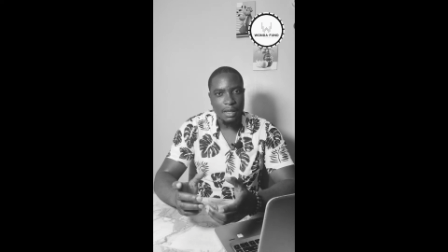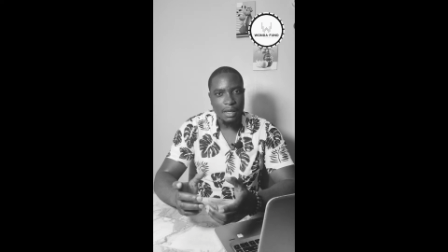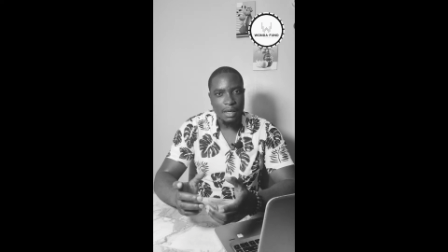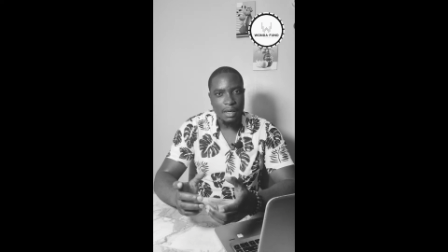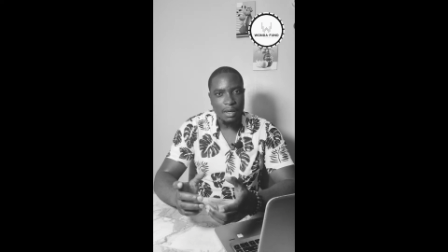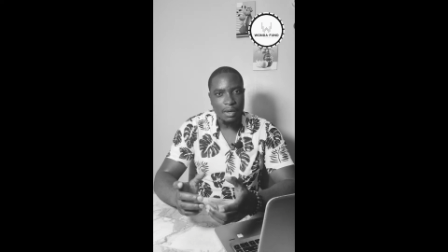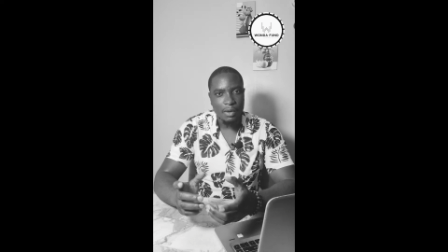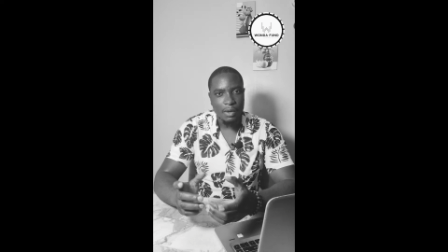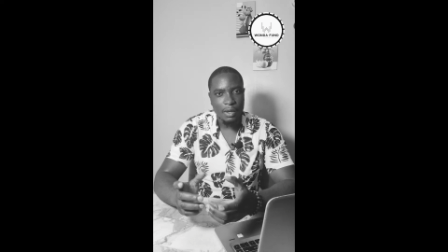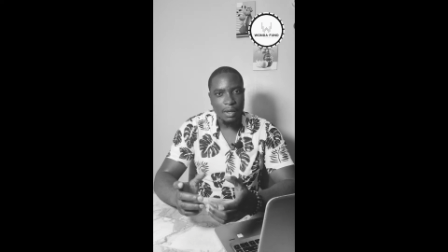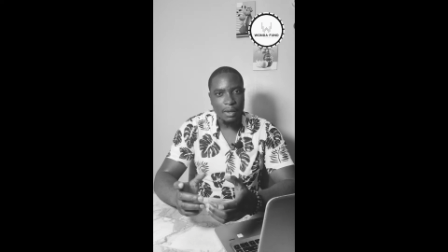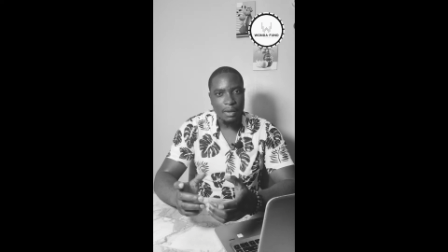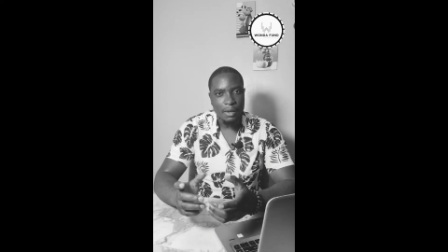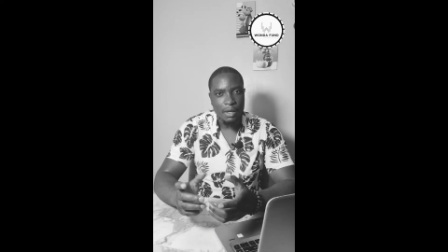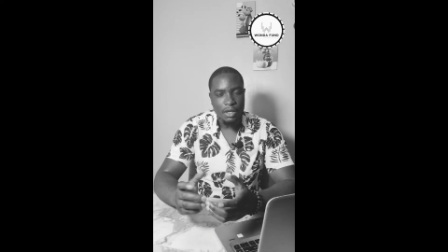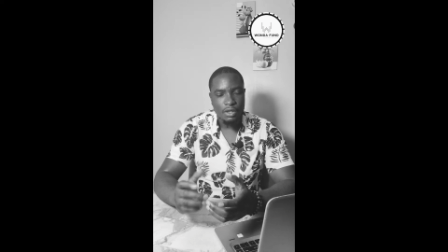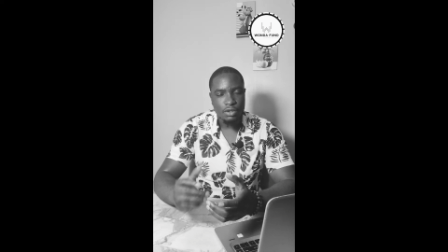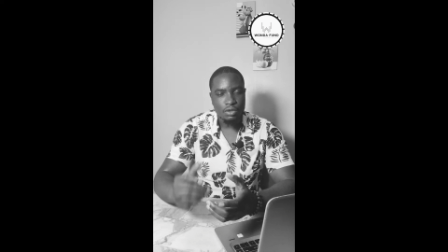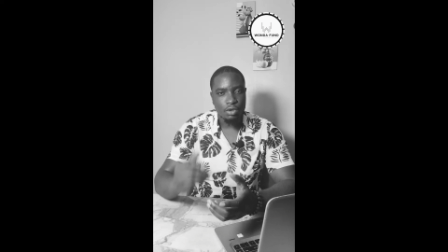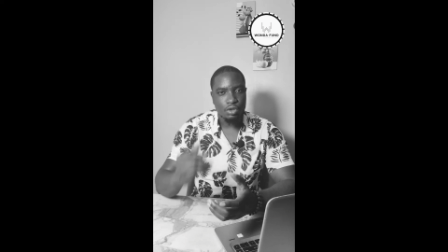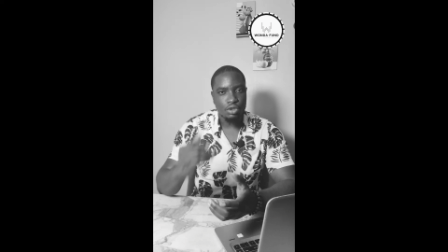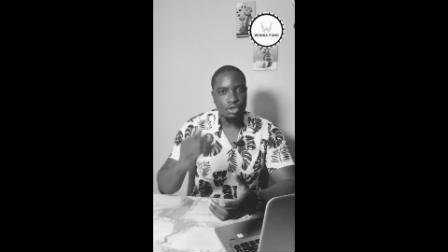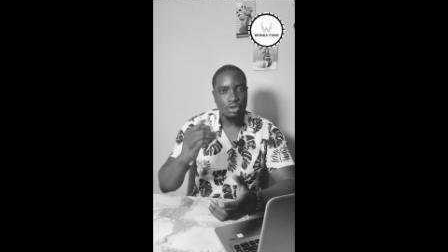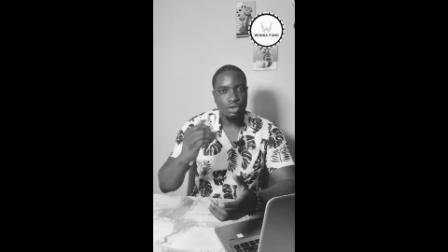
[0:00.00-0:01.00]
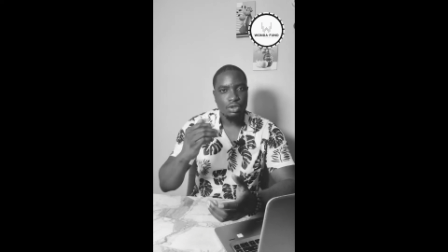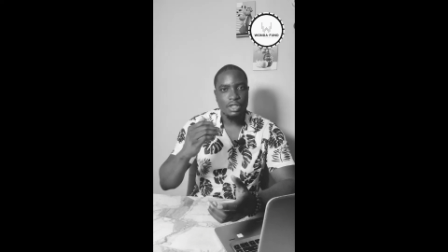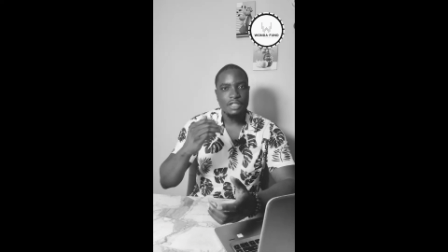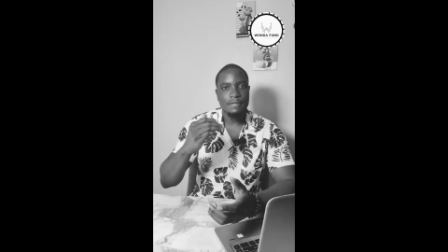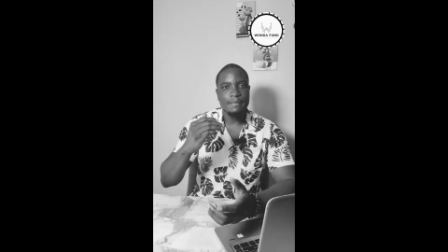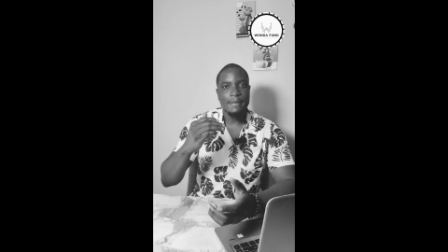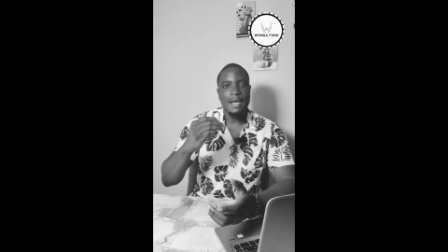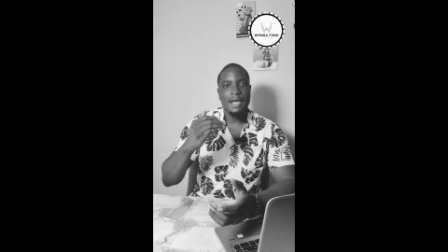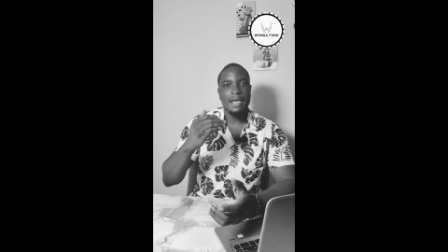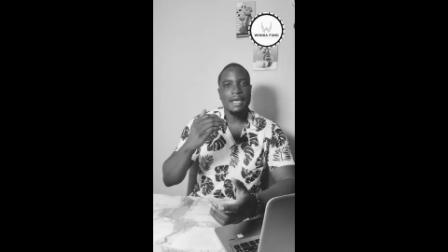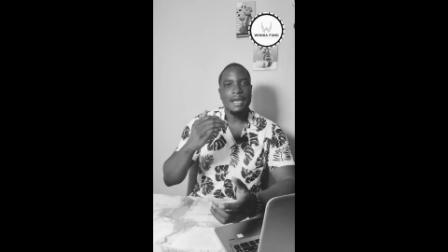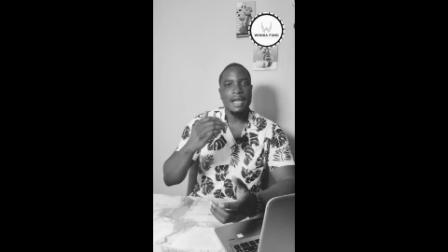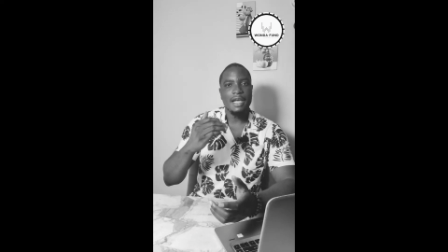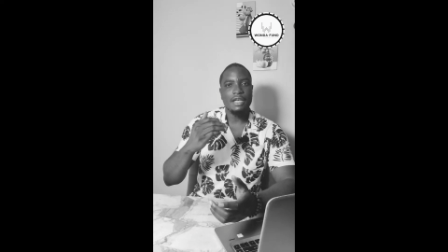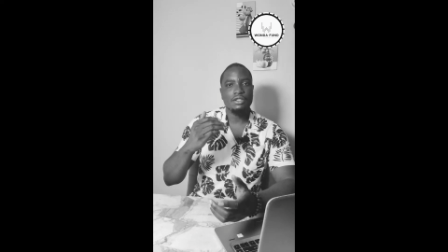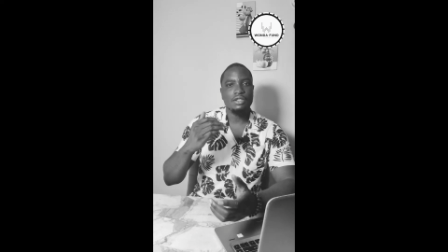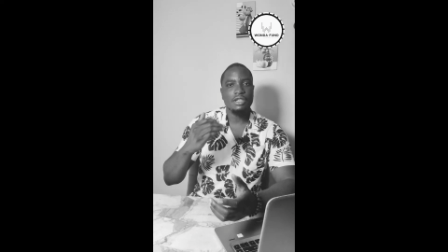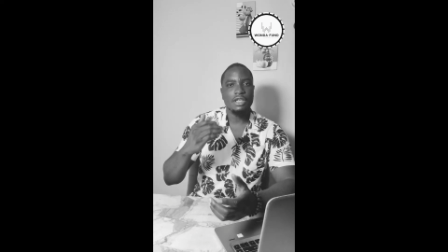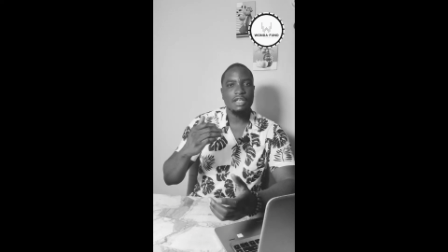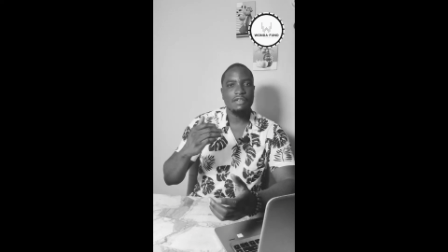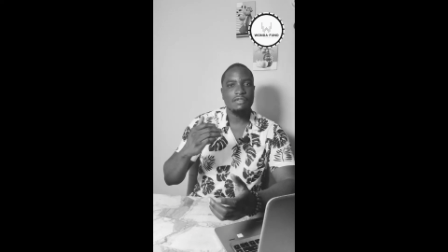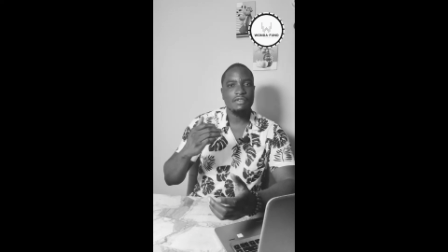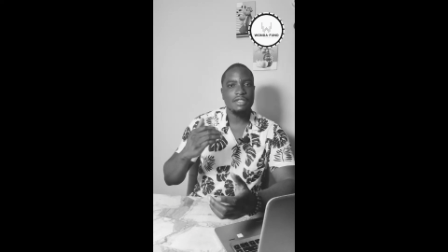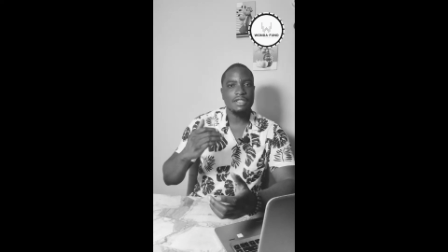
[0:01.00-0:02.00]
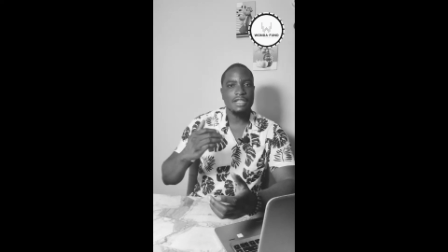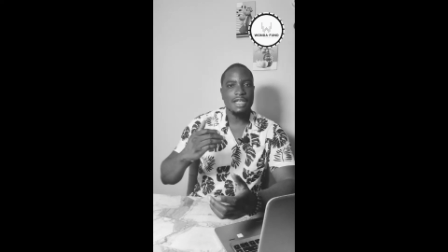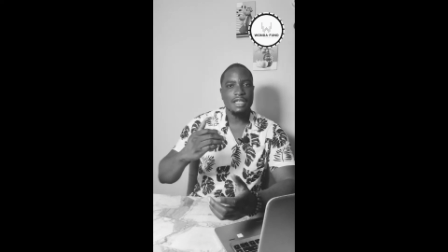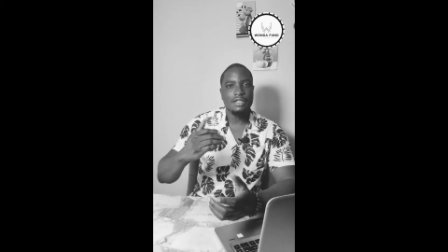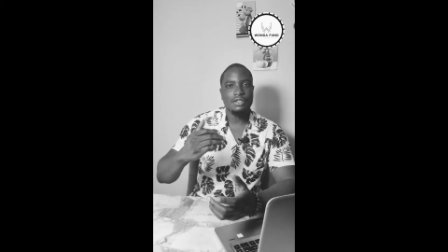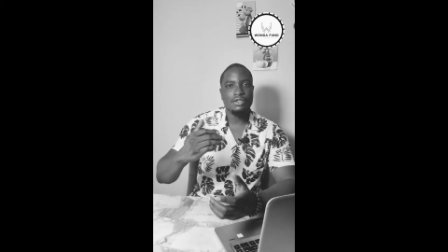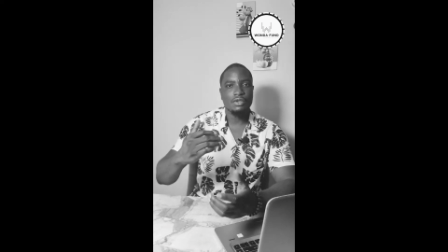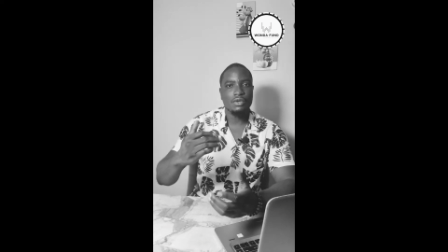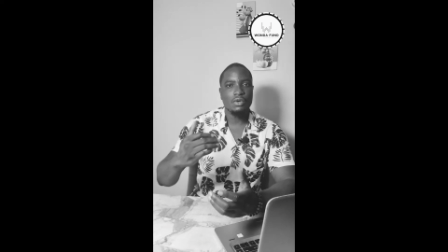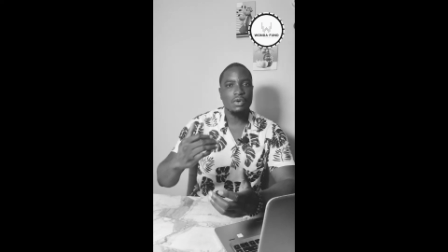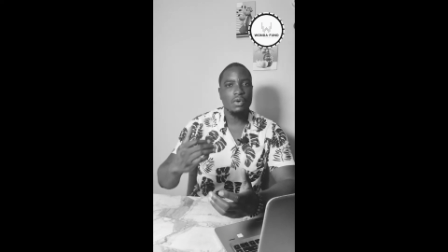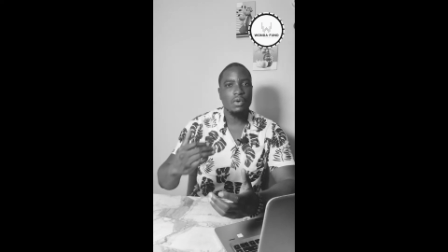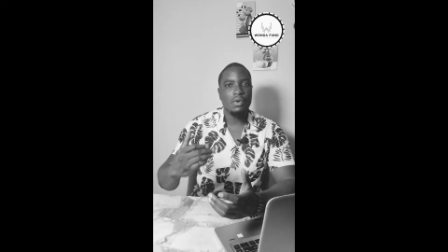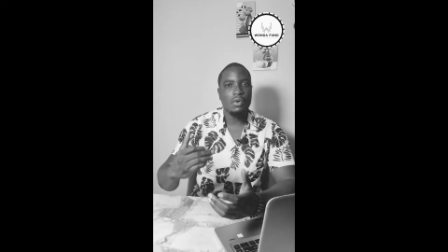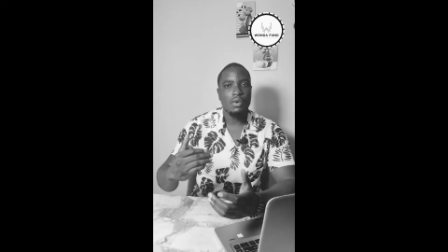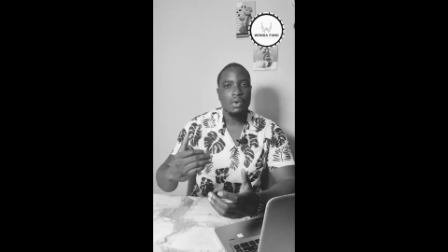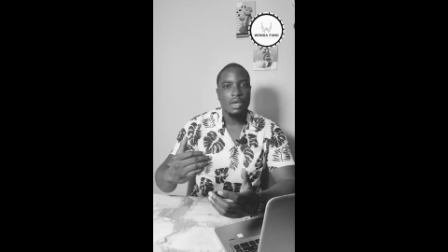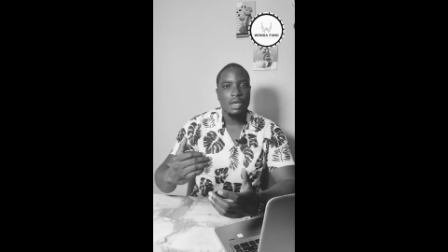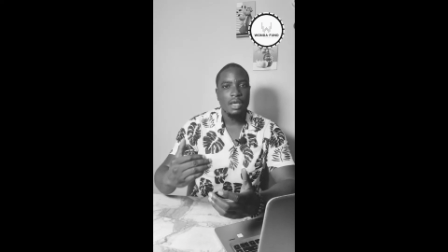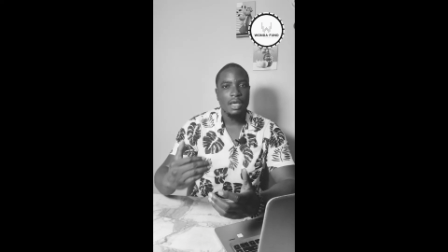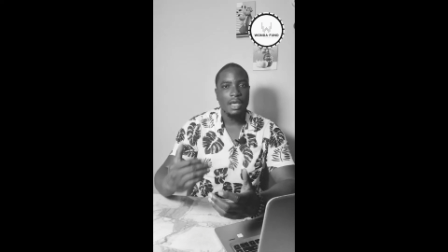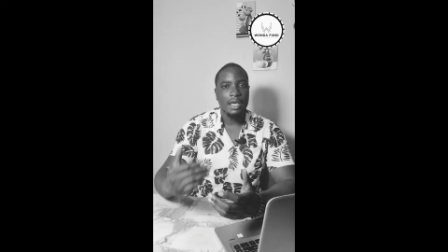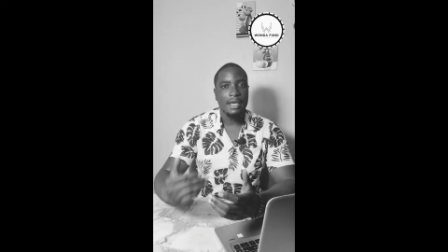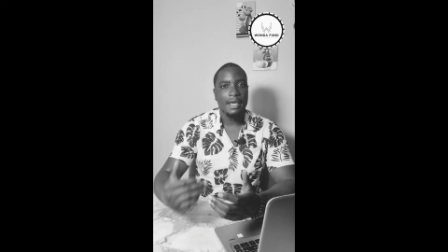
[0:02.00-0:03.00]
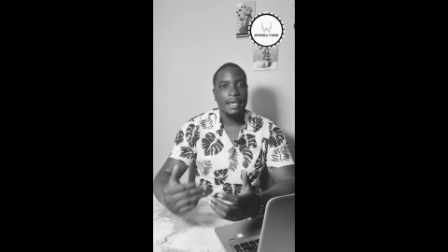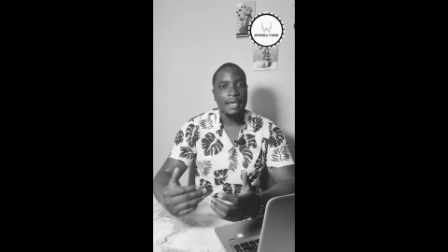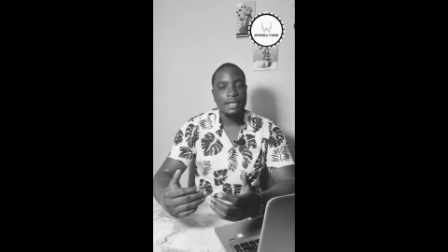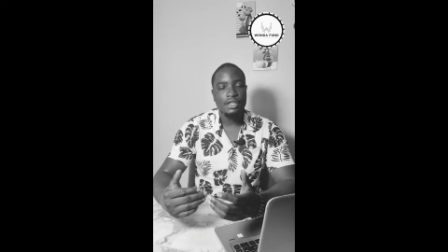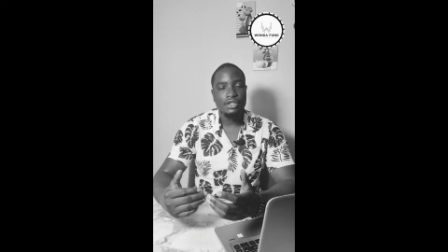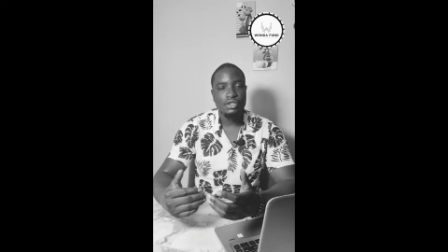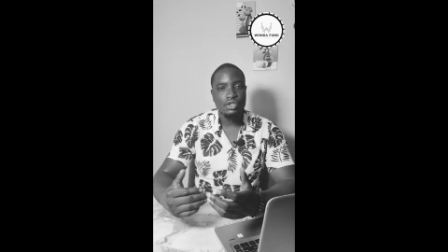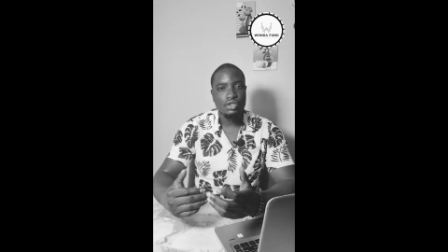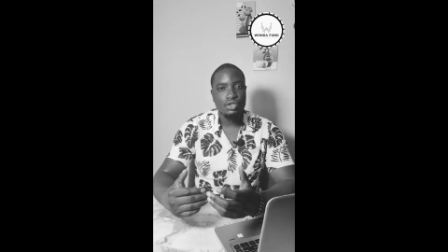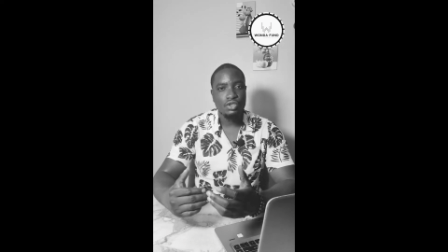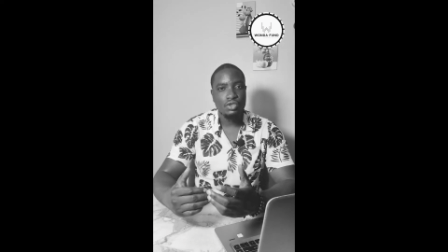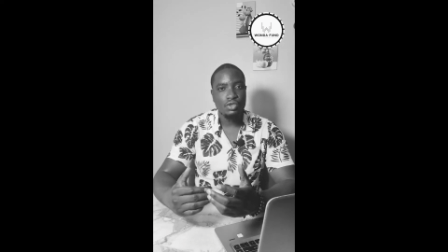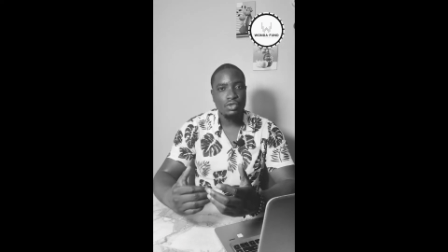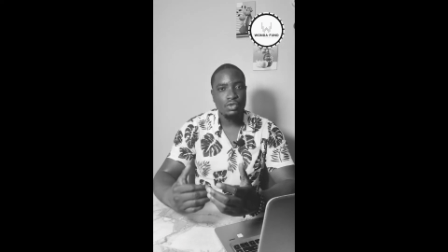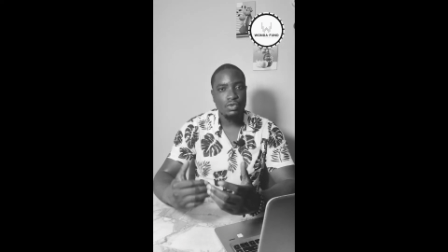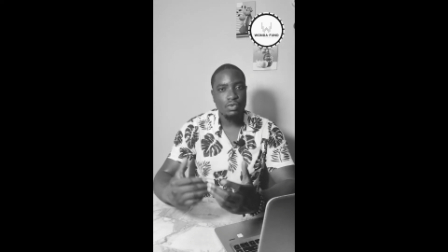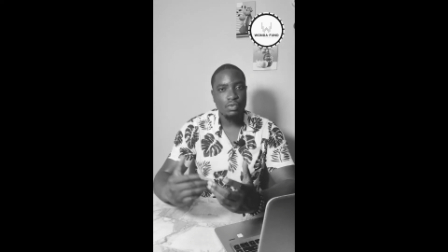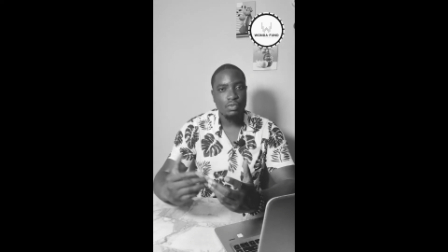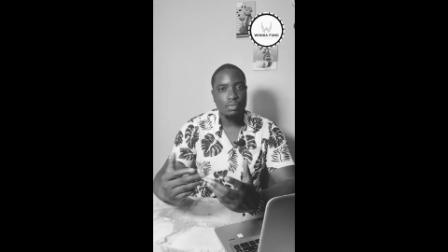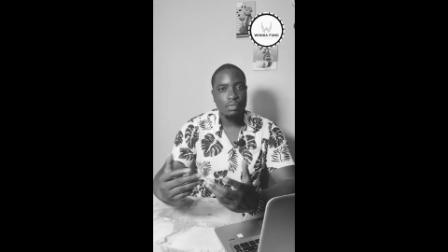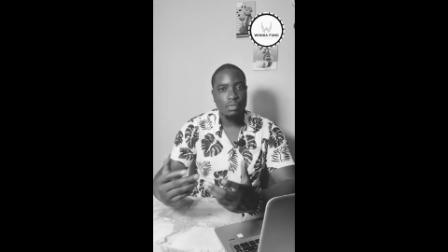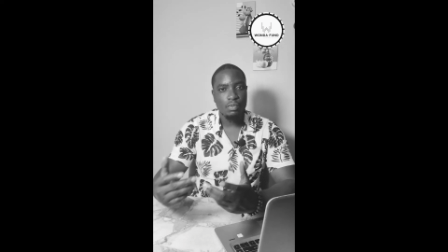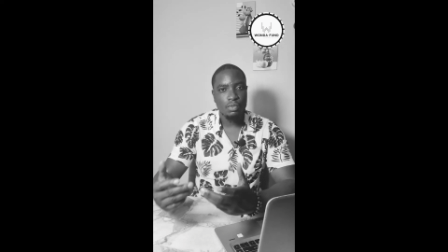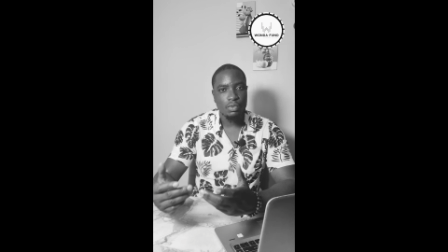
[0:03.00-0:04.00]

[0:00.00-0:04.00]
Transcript: Okay, so should this market actually even start to go against you,